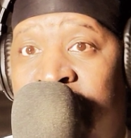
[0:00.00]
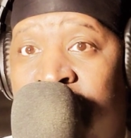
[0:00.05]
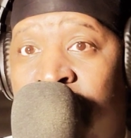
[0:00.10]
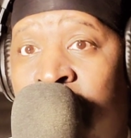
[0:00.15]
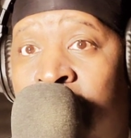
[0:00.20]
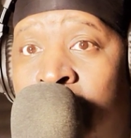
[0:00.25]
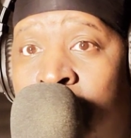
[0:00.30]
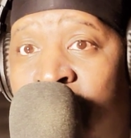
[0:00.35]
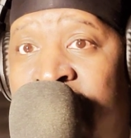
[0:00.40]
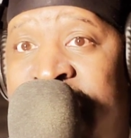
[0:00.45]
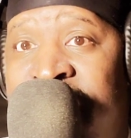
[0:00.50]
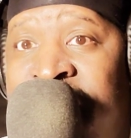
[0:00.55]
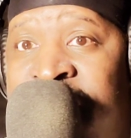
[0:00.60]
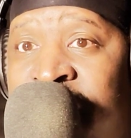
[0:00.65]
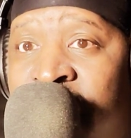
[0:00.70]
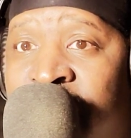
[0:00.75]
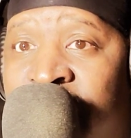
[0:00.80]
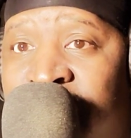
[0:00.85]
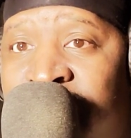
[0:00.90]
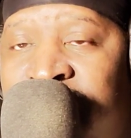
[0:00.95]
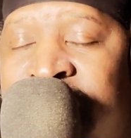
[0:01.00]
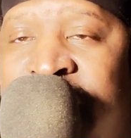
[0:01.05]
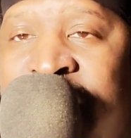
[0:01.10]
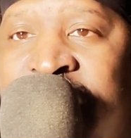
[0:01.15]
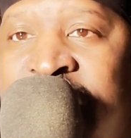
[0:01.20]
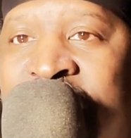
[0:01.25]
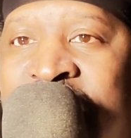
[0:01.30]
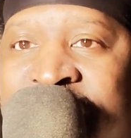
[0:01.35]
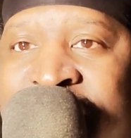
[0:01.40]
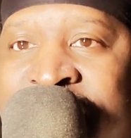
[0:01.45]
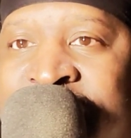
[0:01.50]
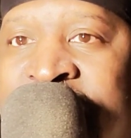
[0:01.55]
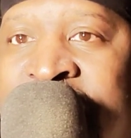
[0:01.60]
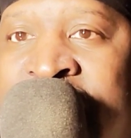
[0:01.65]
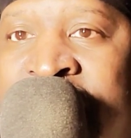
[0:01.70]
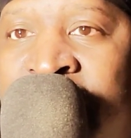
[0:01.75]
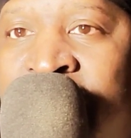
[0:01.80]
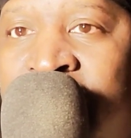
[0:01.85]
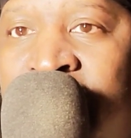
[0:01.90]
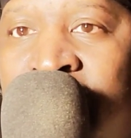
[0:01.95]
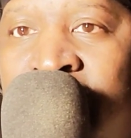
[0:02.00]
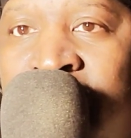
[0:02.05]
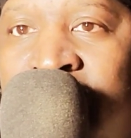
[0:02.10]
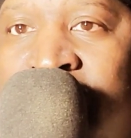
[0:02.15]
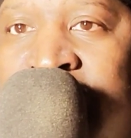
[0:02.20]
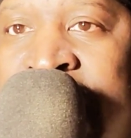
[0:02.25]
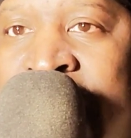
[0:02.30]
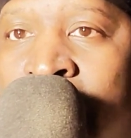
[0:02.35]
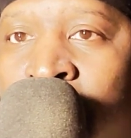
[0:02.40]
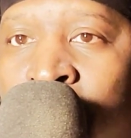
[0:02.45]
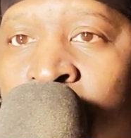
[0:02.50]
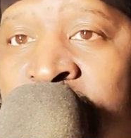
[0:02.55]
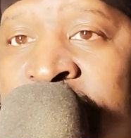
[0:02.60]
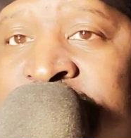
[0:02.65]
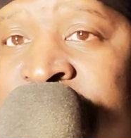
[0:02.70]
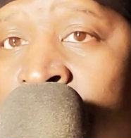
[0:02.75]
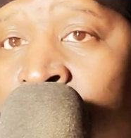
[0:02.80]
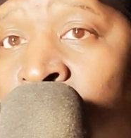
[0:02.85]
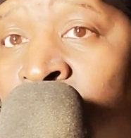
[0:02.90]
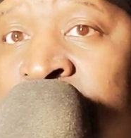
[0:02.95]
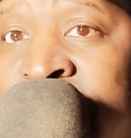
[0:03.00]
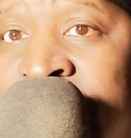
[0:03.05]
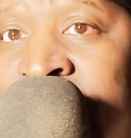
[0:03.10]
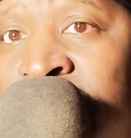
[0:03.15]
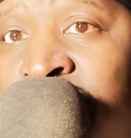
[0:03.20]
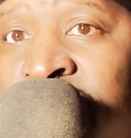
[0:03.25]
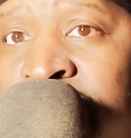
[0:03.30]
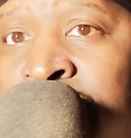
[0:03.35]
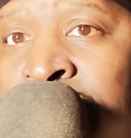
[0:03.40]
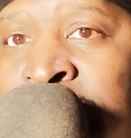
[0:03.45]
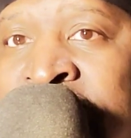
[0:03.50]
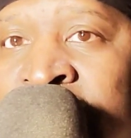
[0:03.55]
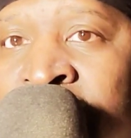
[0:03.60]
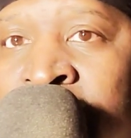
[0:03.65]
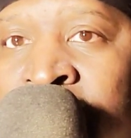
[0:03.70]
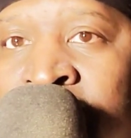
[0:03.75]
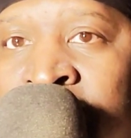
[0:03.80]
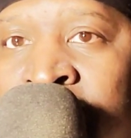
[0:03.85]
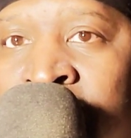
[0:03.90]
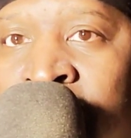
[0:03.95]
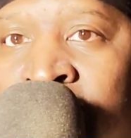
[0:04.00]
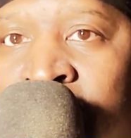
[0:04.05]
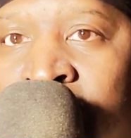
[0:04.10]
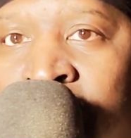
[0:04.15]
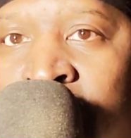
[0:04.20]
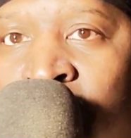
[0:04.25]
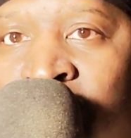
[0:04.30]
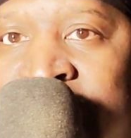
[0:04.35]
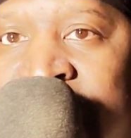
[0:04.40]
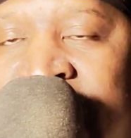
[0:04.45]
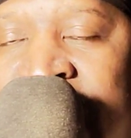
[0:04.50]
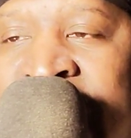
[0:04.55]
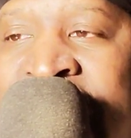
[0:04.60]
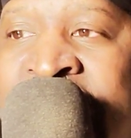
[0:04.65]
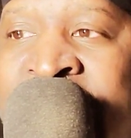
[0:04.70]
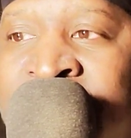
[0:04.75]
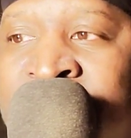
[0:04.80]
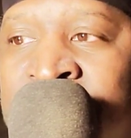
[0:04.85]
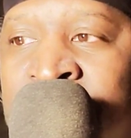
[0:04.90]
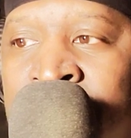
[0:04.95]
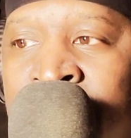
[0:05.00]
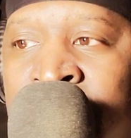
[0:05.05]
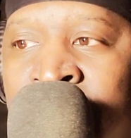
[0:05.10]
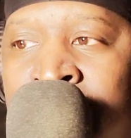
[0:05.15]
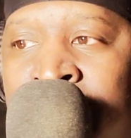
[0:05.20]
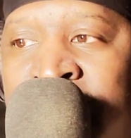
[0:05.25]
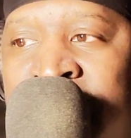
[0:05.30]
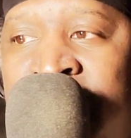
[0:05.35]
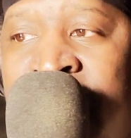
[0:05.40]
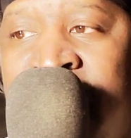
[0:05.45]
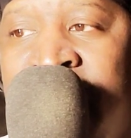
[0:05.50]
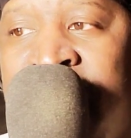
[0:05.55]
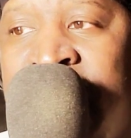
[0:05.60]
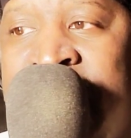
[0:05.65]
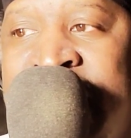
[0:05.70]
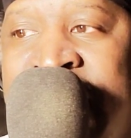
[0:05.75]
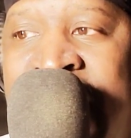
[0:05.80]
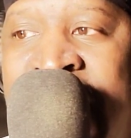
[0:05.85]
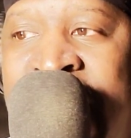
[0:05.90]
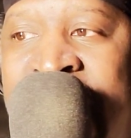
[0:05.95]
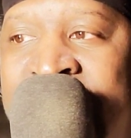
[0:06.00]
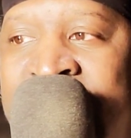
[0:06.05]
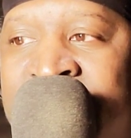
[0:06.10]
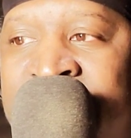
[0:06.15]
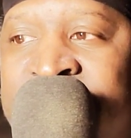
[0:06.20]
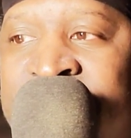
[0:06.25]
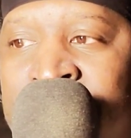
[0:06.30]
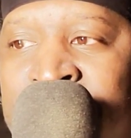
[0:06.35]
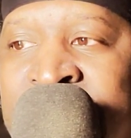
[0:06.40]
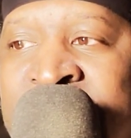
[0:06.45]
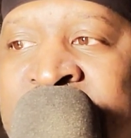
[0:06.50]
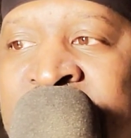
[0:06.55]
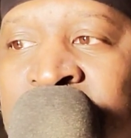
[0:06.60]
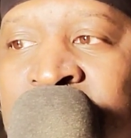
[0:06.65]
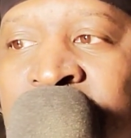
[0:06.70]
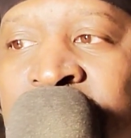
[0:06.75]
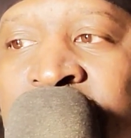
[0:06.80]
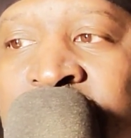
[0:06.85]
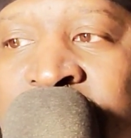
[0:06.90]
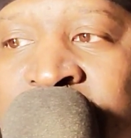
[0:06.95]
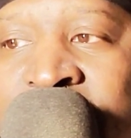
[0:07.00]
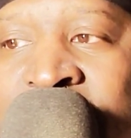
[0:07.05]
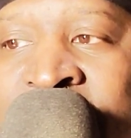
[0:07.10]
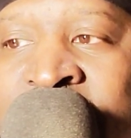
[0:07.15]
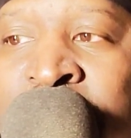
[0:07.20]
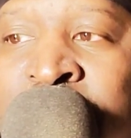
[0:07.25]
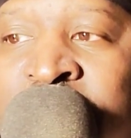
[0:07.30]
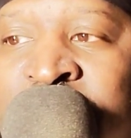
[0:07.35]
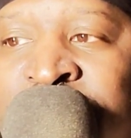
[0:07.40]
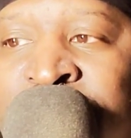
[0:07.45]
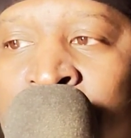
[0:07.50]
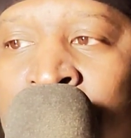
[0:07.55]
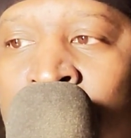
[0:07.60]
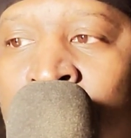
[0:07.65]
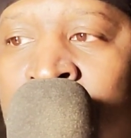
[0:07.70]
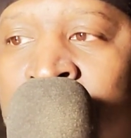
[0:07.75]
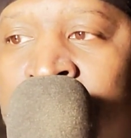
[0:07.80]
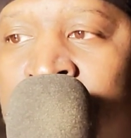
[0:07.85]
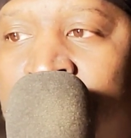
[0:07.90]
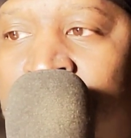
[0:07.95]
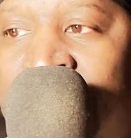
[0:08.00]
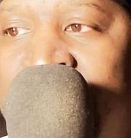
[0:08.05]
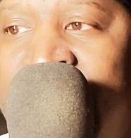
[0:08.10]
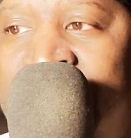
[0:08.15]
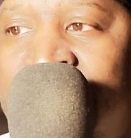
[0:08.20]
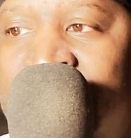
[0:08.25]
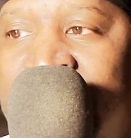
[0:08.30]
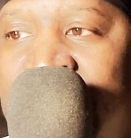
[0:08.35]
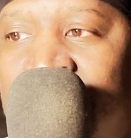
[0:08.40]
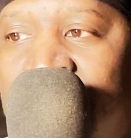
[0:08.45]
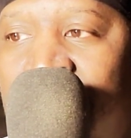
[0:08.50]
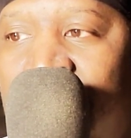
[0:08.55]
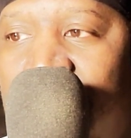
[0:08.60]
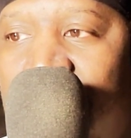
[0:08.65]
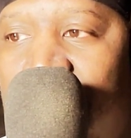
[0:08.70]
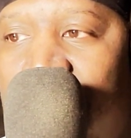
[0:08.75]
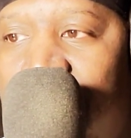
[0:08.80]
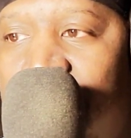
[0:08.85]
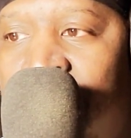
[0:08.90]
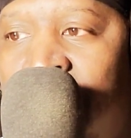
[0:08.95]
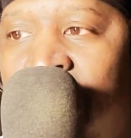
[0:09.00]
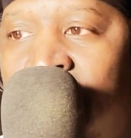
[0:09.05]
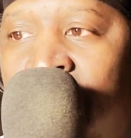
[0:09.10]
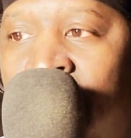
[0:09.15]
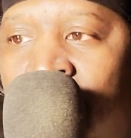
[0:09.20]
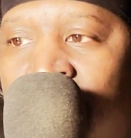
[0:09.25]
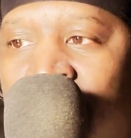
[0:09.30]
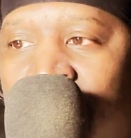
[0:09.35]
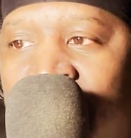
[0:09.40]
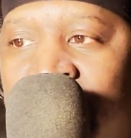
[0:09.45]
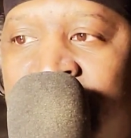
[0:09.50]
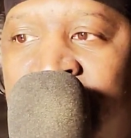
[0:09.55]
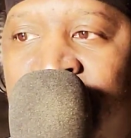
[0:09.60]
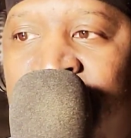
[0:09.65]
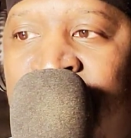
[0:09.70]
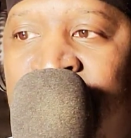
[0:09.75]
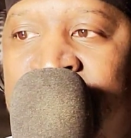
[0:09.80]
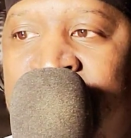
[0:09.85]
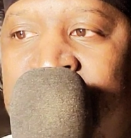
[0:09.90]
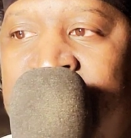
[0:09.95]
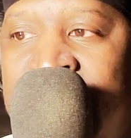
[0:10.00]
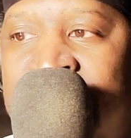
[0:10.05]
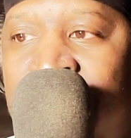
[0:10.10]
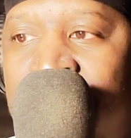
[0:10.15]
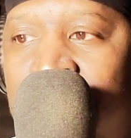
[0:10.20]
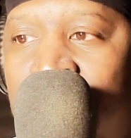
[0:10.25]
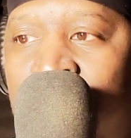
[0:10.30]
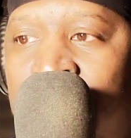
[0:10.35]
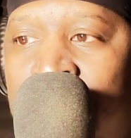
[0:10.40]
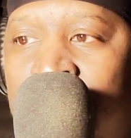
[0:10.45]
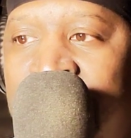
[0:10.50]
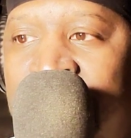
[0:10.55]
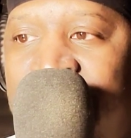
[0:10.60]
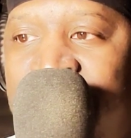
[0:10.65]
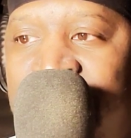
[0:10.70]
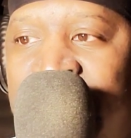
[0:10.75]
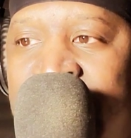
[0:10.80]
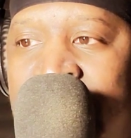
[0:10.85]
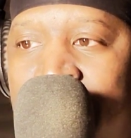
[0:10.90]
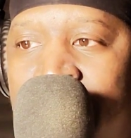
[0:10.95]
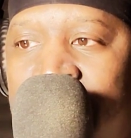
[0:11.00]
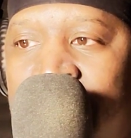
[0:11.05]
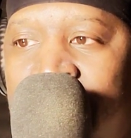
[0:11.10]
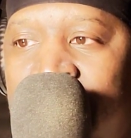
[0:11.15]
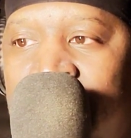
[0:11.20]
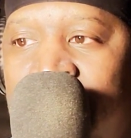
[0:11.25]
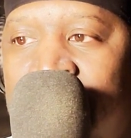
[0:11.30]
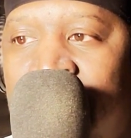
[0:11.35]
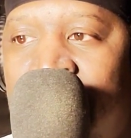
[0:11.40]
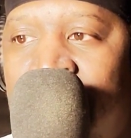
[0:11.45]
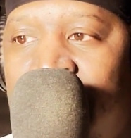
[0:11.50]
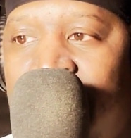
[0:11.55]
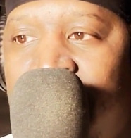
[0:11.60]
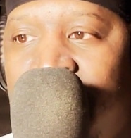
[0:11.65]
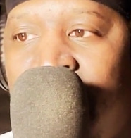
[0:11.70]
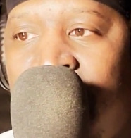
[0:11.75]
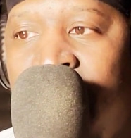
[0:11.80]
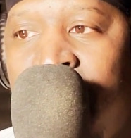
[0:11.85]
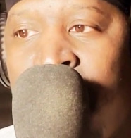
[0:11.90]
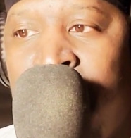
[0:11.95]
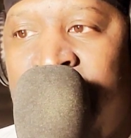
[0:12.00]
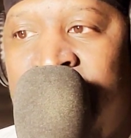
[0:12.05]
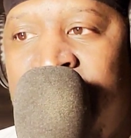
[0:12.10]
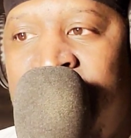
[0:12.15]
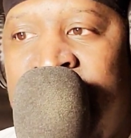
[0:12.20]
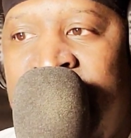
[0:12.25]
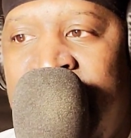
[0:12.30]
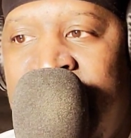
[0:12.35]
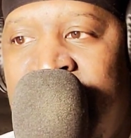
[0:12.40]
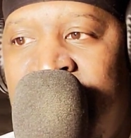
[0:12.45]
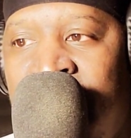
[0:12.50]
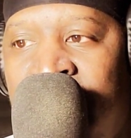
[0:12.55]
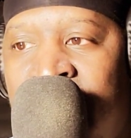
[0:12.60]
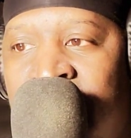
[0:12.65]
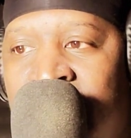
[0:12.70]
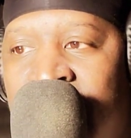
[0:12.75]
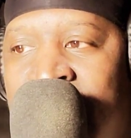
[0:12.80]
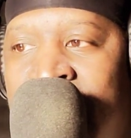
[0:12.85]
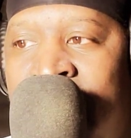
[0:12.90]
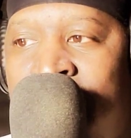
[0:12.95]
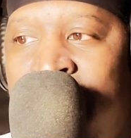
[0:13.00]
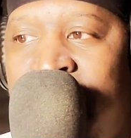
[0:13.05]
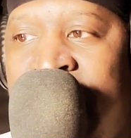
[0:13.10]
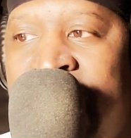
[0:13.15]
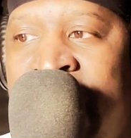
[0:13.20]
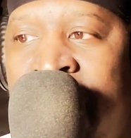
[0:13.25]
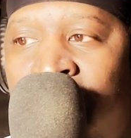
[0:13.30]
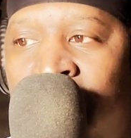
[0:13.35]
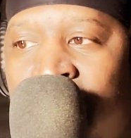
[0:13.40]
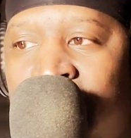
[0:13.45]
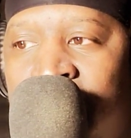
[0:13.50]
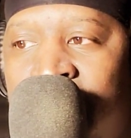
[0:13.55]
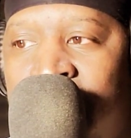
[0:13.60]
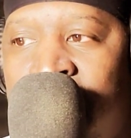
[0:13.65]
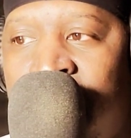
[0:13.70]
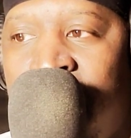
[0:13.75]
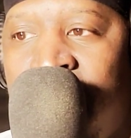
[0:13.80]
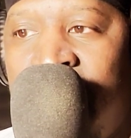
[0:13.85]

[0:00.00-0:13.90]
no way Surf cannot say that wasn't what he was meaning when he asked him this, because the guy answered back, I'm in Florida right now on a little vacation with my family and stuff. But yeah, I'm out the